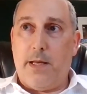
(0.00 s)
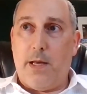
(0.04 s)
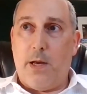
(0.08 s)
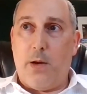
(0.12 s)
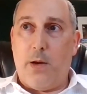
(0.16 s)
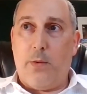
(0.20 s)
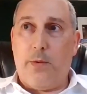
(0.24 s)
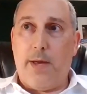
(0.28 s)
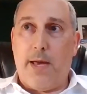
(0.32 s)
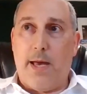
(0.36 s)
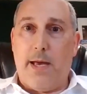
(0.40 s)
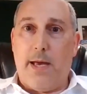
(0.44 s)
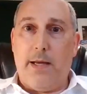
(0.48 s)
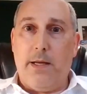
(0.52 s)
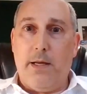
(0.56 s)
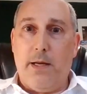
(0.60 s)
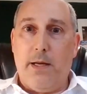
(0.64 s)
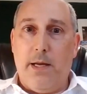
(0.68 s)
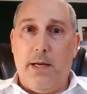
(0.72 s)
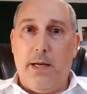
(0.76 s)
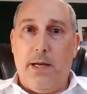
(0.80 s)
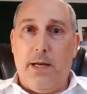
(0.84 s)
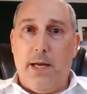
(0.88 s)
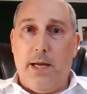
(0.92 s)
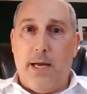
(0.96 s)
Okay,
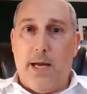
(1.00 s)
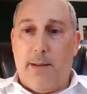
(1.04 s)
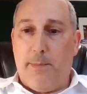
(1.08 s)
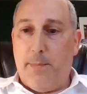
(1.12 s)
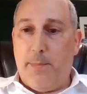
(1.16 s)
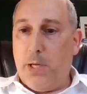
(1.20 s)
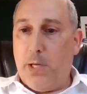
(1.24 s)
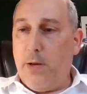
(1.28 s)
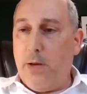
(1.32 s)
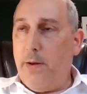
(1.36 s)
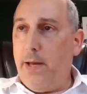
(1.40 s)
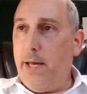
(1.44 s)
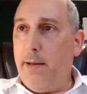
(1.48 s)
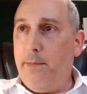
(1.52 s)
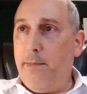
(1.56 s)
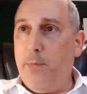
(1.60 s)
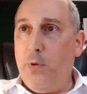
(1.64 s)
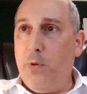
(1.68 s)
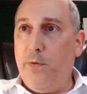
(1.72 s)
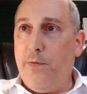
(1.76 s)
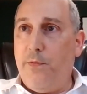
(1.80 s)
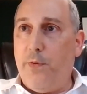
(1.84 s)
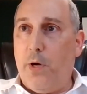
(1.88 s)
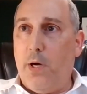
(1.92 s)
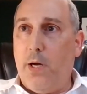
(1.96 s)
I'm going to go ahead and
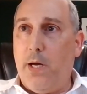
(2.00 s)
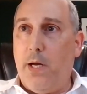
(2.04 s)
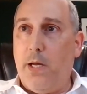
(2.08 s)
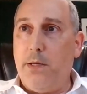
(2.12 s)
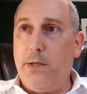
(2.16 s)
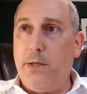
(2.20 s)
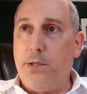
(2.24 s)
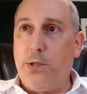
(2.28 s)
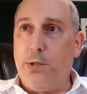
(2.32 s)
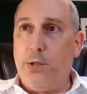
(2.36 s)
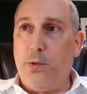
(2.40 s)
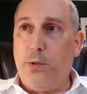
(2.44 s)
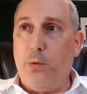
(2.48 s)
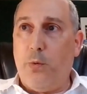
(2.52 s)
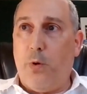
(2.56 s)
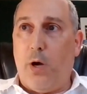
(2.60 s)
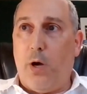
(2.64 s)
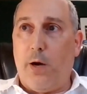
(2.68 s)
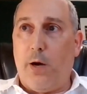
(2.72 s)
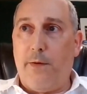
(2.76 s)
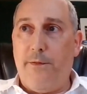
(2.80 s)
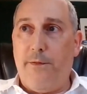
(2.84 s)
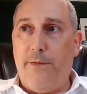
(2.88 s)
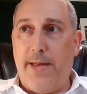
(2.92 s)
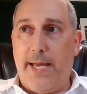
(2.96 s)
move on to
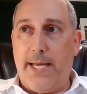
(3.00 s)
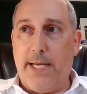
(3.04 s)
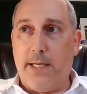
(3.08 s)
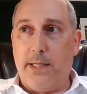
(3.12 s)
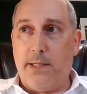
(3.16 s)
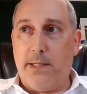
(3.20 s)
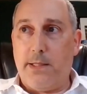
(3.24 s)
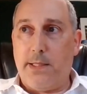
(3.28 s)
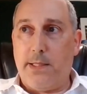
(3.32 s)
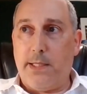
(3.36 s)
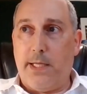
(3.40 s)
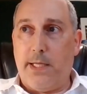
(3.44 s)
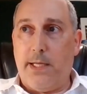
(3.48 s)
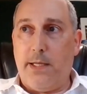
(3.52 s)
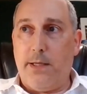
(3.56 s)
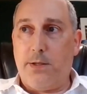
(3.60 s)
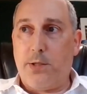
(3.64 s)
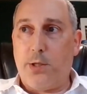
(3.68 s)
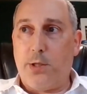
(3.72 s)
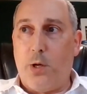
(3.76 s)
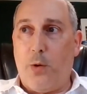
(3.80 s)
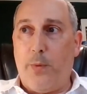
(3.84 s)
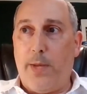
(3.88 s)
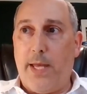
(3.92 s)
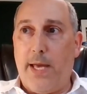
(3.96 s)
our vacancies.
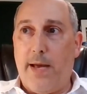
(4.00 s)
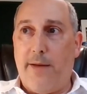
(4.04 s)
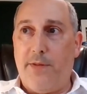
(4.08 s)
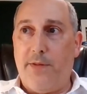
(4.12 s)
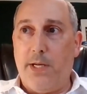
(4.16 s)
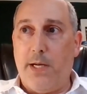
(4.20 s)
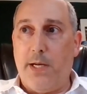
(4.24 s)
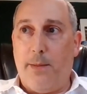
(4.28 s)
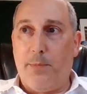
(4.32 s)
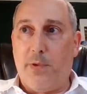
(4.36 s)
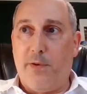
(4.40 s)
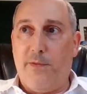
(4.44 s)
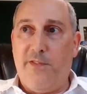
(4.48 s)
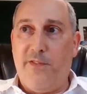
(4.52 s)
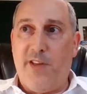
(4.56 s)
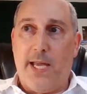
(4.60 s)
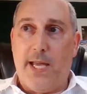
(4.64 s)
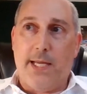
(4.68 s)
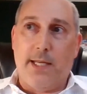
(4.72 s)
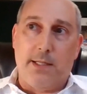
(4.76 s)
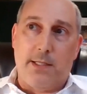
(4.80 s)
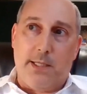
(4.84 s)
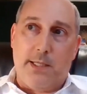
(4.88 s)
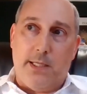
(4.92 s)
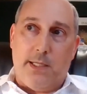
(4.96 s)
So we have a number of
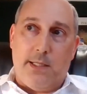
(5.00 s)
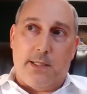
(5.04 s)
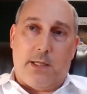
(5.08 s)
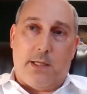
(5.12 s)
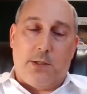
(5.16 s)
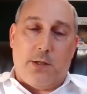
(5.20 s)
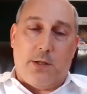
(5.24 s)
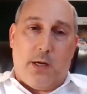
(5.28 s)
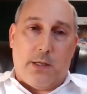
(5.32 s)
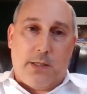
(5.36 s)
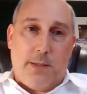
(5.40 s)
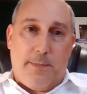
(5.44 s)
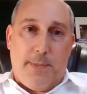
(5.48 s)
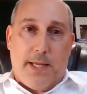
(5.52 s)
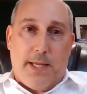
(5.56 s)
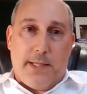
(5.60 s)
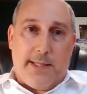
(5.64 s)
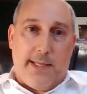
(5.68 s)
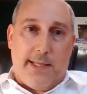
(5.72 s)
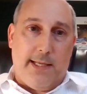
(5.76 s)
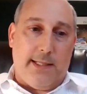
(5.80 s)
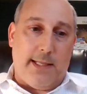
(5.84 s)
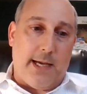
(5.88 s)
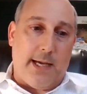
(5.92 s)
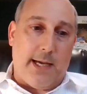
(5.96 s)
vacancies. I talked about
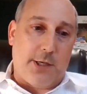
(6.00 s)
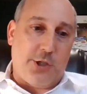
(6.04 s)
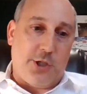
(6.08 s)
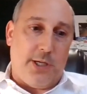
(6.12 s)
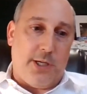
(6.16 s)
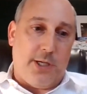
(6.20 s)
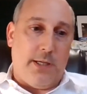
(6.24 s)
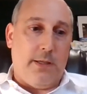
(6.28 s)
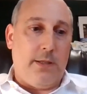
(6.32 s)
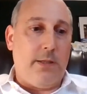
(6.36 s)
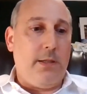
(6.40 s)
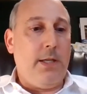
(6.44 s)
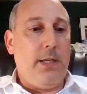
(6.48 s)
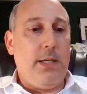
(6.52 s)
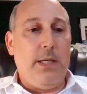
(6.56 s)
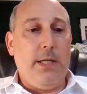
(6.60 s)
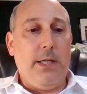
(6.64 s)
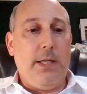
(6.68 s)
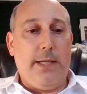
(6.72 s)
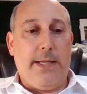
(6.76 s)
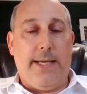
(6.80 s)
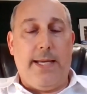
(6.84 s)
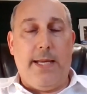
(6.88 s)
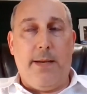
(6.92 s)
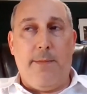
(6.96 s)
the election
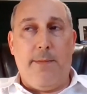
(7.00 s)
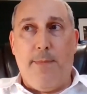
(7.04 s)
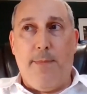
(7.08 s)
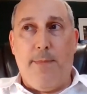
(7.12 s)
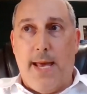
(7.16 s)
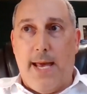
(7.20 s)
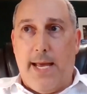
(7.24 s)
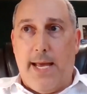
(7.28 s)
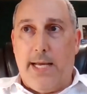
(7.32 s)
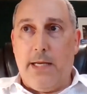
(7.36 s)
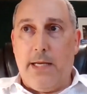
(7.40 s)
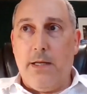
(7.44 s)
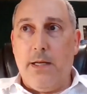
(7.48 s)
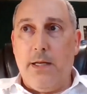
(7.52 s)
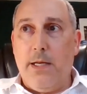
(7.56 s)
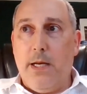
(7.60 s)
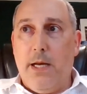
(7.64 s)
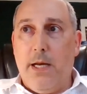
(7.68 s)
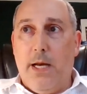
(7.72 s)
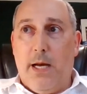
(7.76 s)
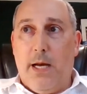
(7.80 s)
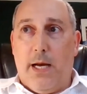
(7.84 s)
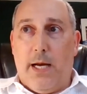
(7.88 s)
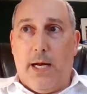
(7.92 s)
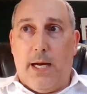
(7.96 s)
in May.
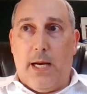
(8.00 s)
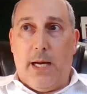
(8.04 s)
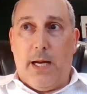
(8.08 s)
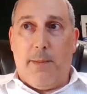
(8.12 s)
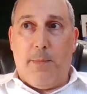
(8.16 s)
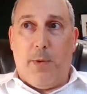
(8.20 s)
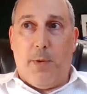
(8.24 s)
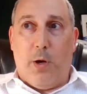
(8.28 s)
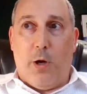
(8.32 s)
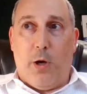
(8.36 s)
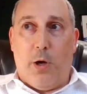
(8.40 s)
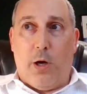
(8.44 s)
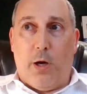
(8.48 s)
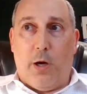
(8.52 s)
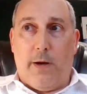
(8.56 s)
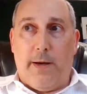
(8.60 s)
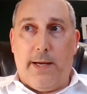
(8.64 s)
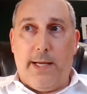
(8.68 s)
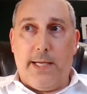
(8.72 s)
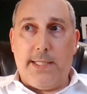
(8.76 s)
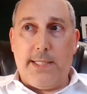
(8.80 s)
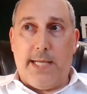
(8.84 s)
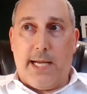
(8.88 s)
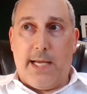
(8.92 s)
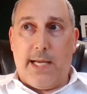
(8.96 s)
Our
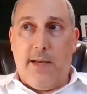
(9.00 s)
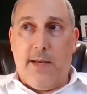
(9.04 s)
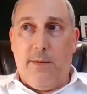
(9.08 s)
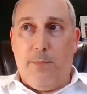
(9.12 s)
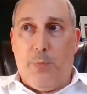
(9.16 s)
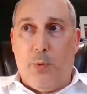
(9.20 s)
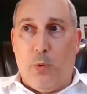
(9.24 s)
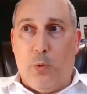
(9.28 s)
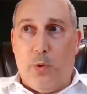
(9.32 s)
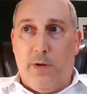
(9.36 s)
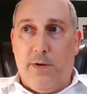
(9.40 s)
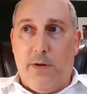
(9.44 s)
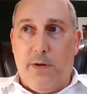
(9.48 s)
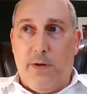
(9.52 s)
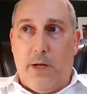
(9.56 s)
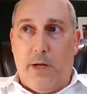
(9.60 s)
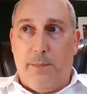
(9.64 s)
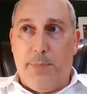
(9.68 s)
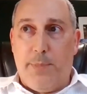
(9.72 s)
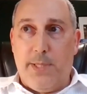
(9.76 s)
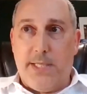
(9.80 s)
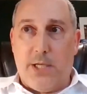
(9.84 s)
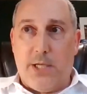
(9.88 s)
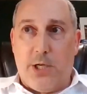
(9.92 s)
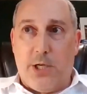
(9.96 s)
executive board
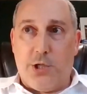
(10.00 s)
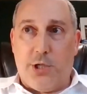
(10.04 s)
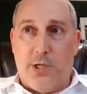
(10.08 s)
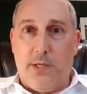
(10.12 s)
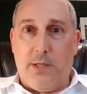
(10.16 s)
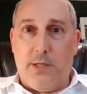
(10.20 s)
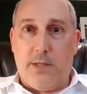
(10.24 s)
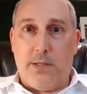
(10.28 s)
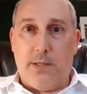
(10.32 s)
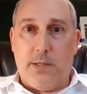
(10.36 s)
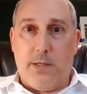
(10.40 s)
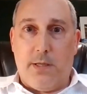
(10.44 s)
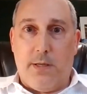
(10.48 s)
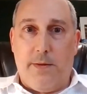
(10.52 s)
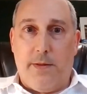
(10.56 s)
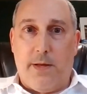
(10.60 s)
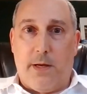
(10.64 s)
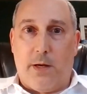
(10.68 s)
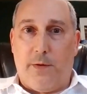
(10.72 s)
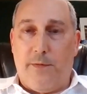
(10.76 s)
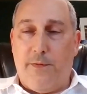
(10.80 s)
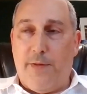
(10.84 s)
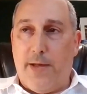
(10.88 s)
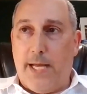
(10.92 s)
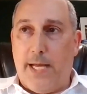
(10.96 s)
positions that
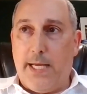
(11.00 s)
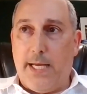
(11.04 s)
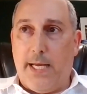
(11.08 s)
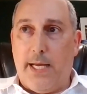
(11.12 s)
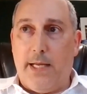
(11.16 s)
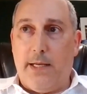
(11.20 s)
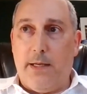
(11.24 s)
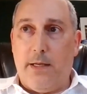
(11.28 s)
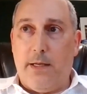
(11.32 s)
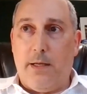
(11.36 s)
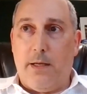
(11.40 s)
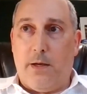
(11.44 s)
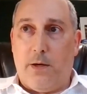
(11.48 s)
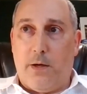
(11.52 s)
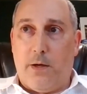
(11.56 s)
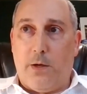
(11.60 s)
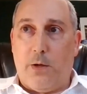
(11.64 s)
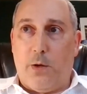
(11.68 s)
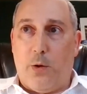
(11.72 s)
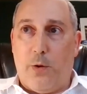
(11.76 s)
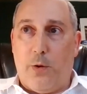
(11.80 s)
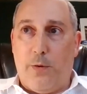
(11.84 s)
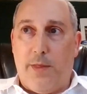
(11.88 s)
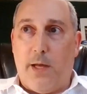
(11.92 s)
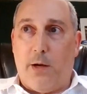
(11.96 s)
are vacant
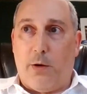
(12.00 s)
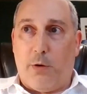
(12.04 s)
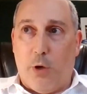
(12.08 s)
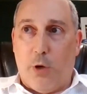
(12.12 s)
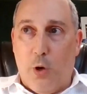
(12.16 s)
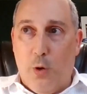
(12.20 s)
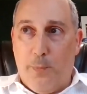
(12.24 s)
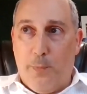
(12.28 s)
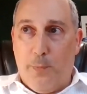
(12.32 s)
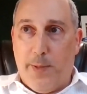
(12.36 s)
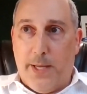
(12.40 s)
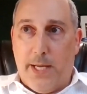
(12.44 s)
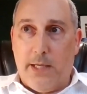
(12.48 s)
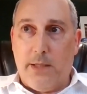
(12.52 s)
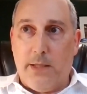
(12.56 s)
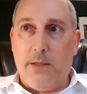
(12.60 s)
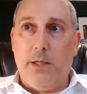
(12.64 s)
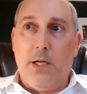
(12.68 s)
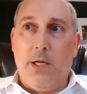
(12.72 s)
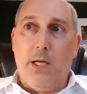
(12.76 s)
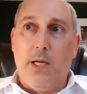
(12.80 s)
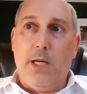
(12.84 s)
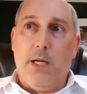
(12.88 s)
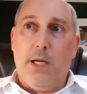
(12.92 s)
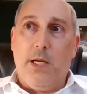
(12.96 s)
or that are open
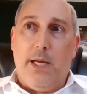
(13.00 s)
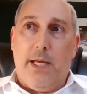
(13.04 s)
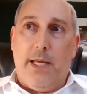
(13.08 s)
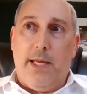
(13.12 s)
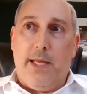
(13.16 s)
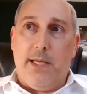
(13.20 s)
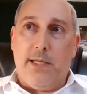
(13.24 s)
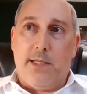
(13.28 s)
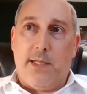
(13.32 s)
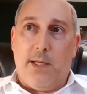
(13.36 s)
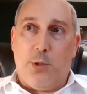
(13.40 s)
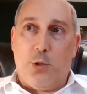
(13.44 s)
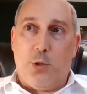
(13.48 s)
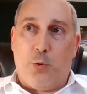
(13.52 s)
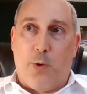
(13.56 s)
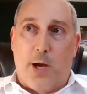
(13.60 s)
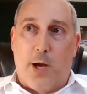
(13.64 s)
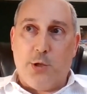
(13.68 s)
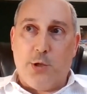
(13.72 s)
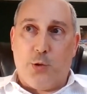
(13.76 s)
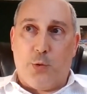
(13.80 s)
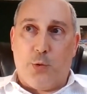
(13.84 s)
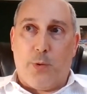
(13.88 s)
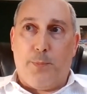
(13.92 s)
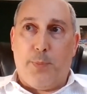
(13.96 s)
is the
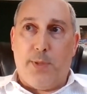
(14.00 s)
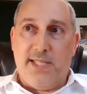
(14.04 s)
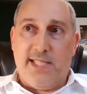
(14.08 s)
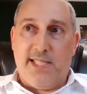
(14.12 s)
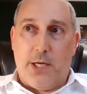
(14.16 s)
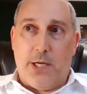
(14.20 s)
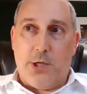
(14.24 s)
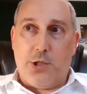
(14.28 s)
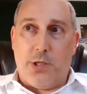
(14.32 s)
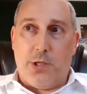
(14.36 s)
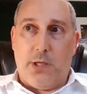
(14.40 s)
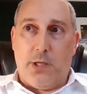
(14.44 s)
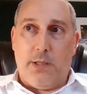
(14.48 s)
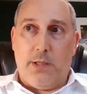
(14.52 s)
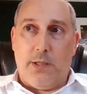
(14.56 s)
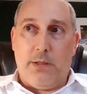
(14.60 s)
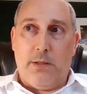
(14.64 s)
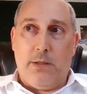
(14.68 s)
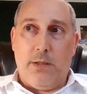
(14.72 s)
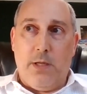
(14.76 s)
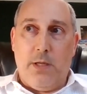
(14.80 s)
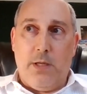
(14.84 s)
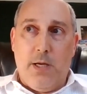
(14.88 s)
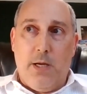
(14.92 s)
treasurer position,